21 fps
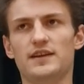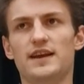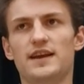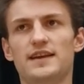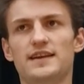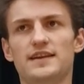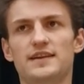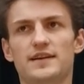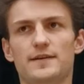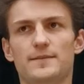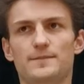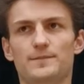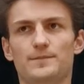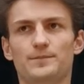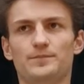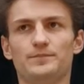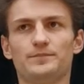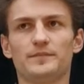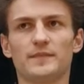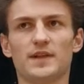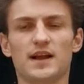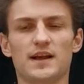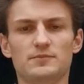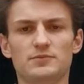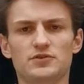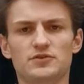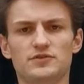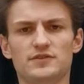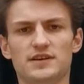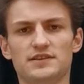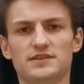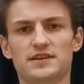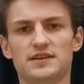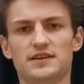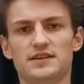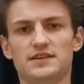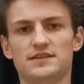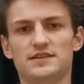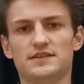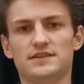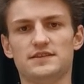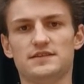a abstract
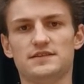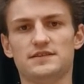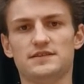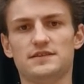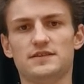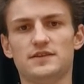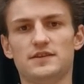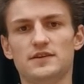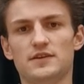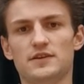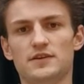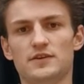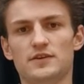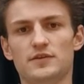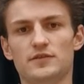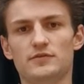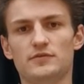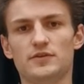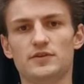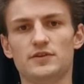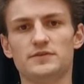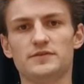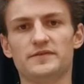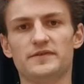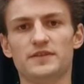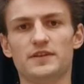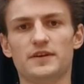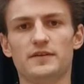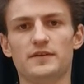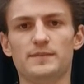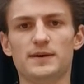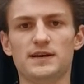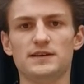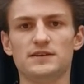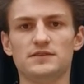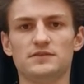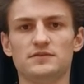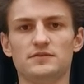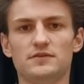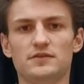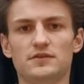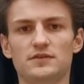artist who works with a lot of
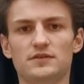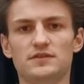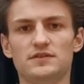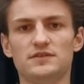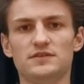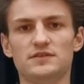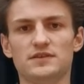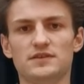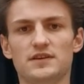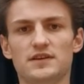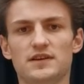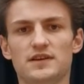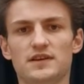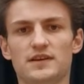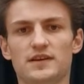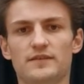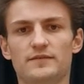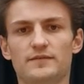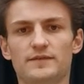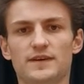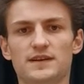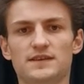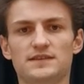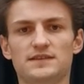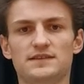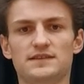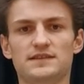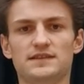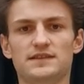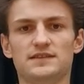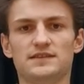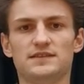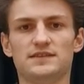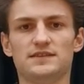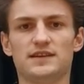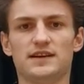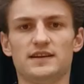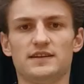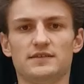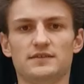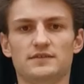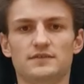pastel colours and fantasy
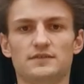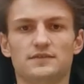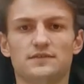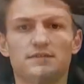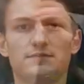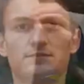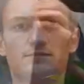styles. This